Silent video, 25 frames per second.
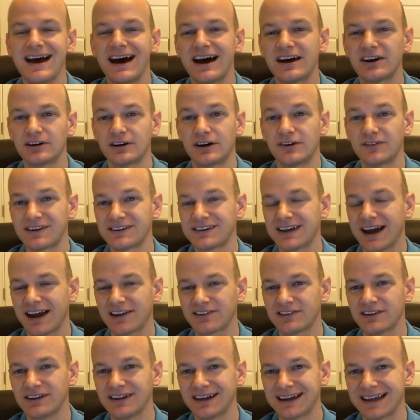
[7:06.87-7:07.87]
head on over to
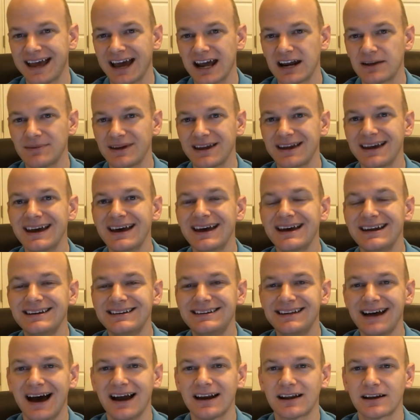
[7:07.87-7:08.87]

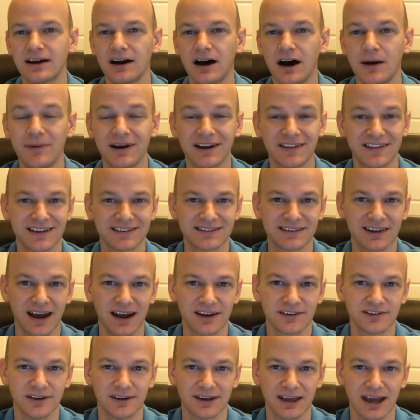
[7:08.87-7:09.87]
TaxSaleAcademy.com. Again, that's
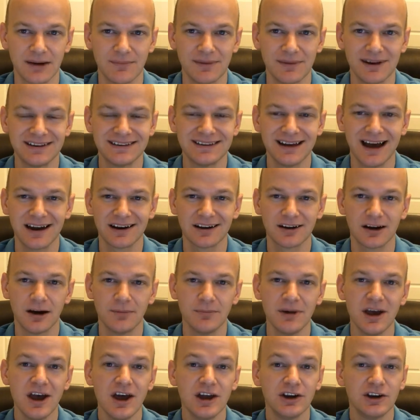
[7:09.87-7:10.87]

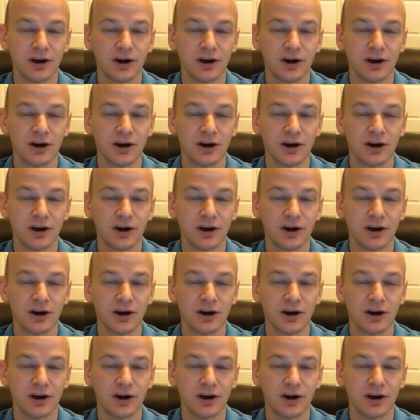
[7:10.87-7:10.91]
TaxSaleAcademy.com.